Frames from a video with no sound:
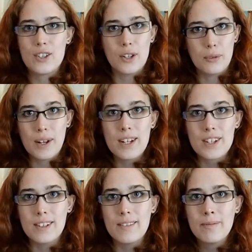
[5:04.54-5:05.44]

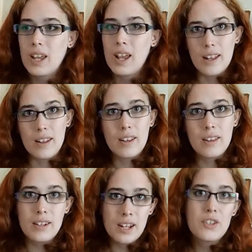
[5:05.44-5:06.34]
generation. And
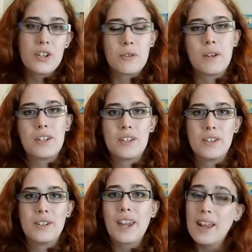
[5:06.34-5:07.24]
the next generation
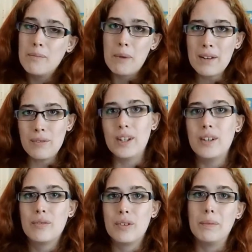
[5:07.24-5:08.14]
can
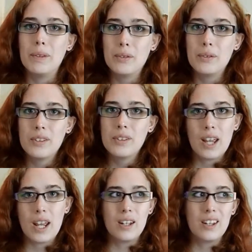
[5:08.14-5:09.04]
benefit from those.
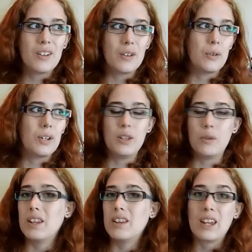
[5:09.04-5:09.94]
And you know,
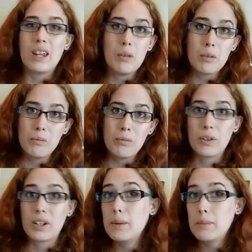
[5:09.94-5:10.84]
you either keep them
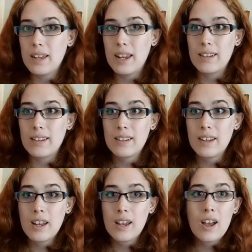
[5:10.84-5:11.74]
for keepsakes
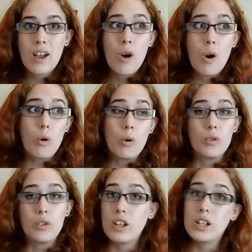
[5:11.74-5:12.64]
or
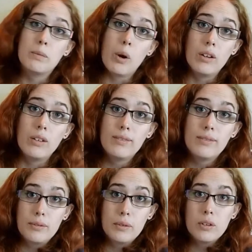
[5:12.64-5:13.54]
you sell them on
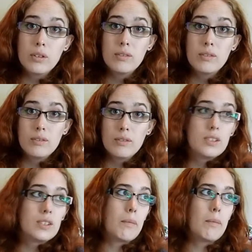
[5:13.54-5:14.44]
for
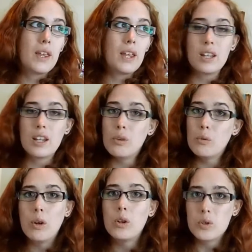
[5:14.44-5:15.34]
something that you
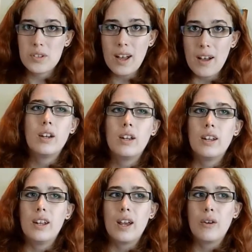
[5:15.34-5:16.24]
want yourself.
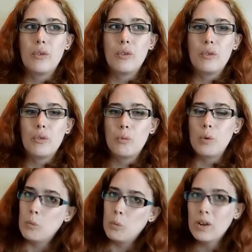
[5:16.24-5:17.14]
Now,
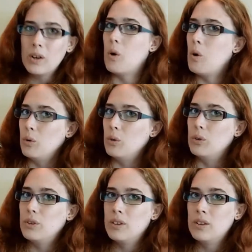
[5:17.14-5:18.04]
when we're old,